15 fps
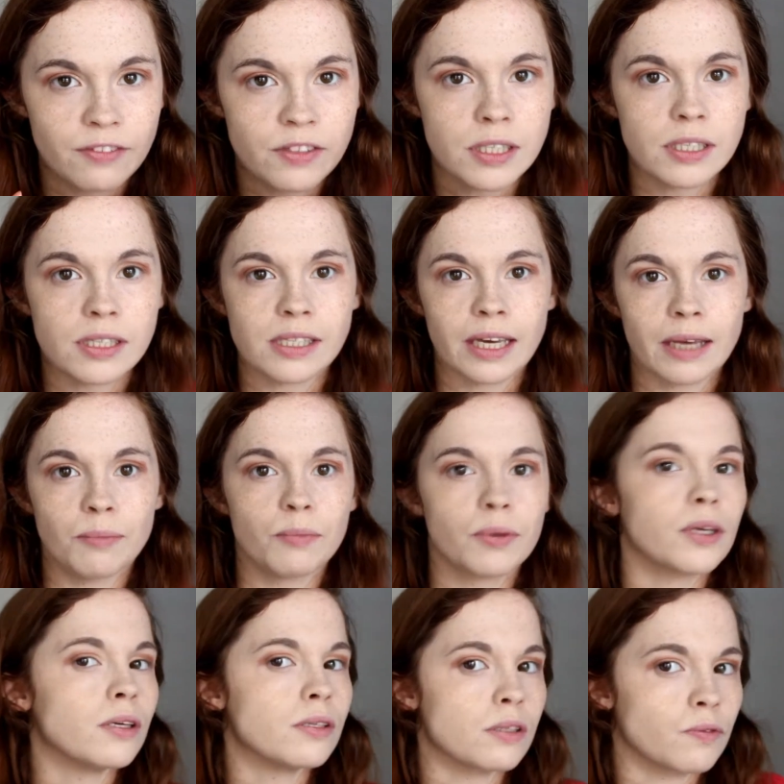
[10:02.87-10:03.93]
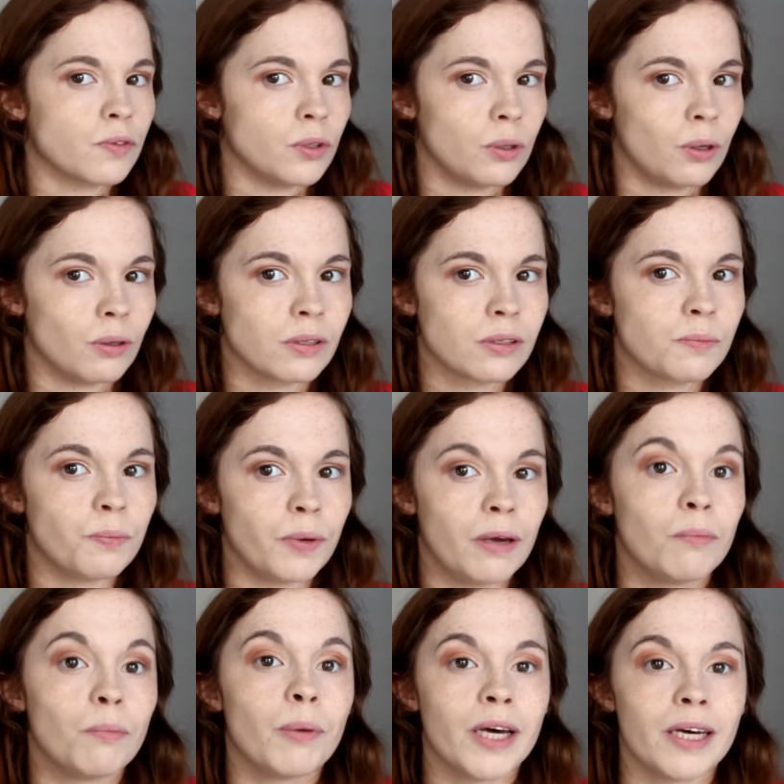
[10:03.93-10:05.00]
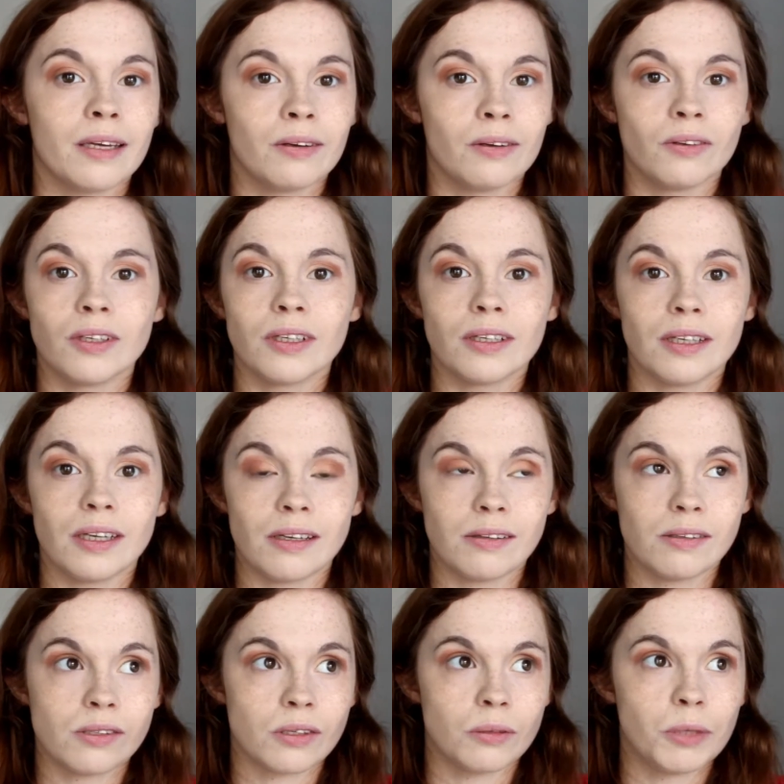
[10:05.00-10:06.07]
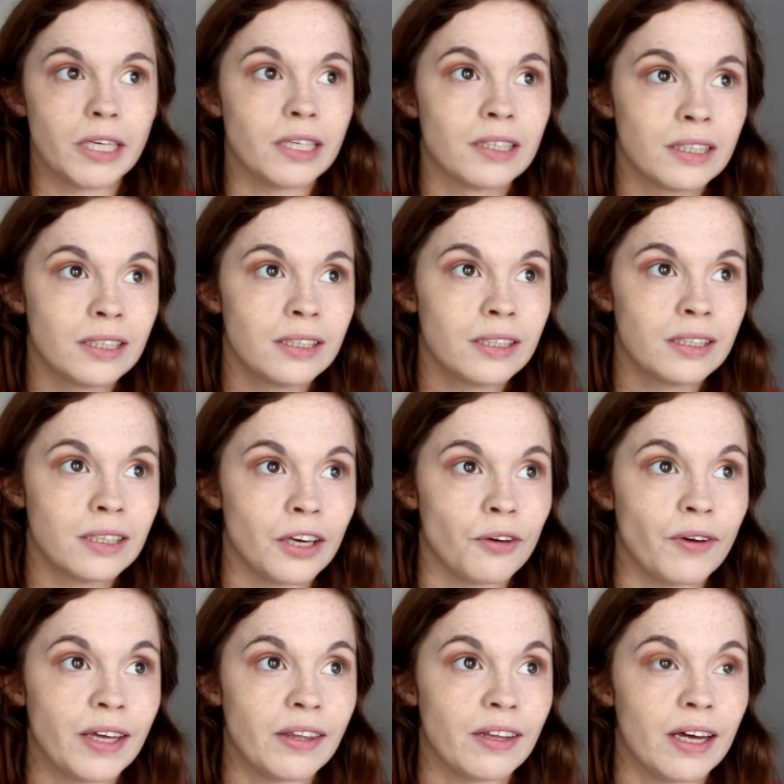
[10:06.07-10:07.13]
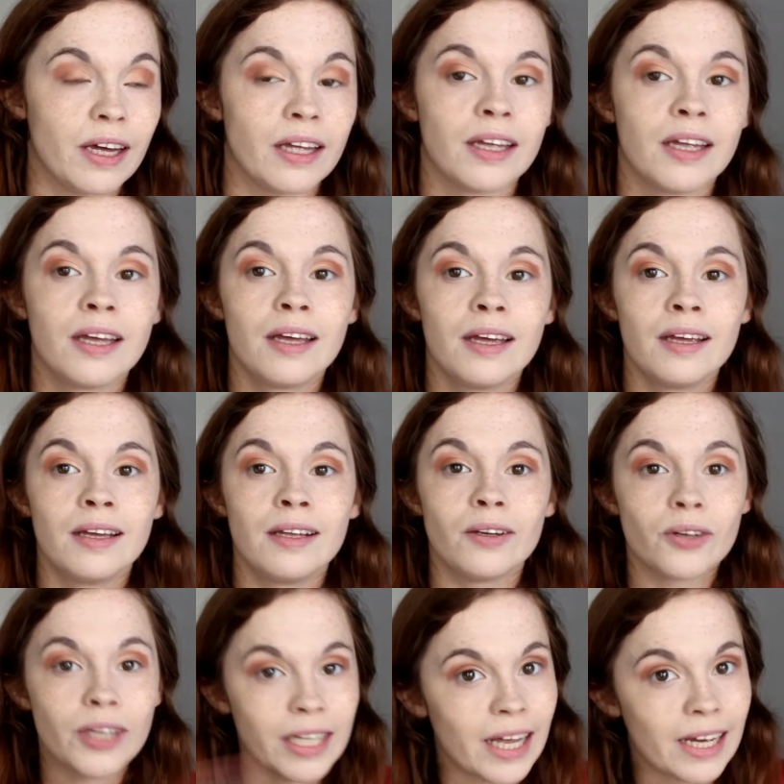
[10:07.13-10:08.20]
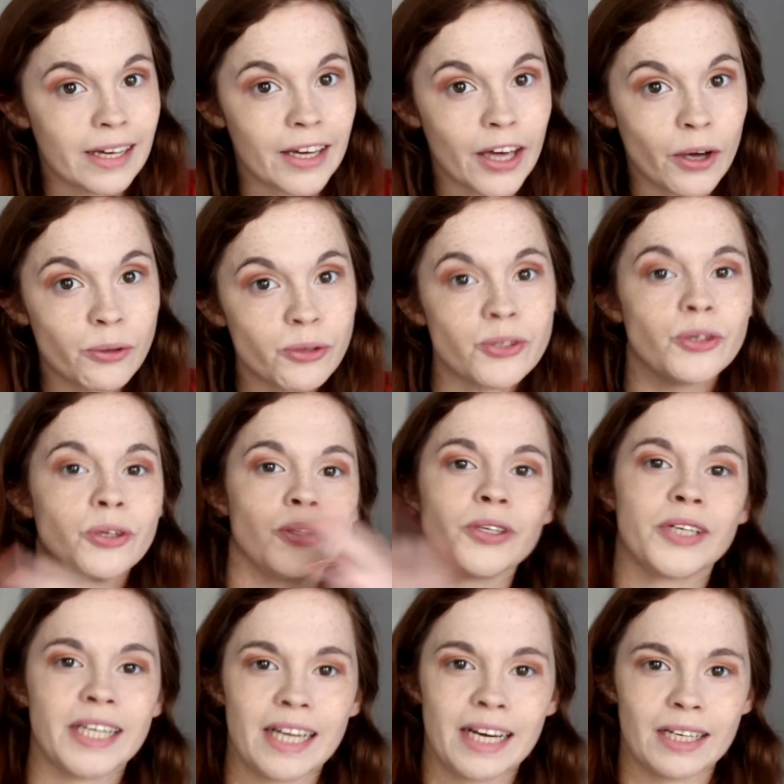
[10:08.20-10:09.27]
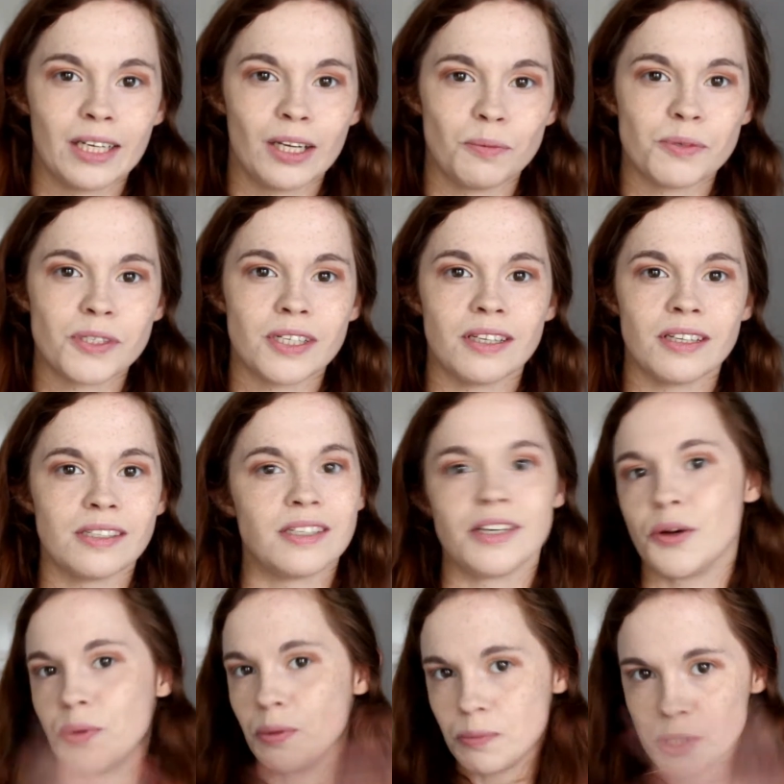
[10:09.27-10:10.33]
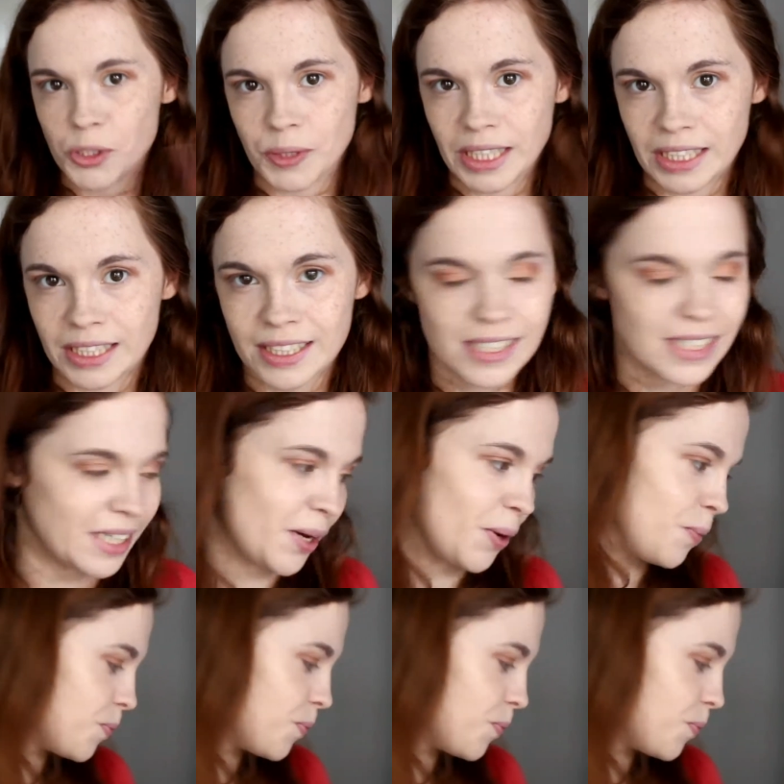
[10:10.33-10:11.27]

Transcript: to the skin because of course being pale in the summer, you're either looking like a ghost or looking like a lobster, there's no in between. So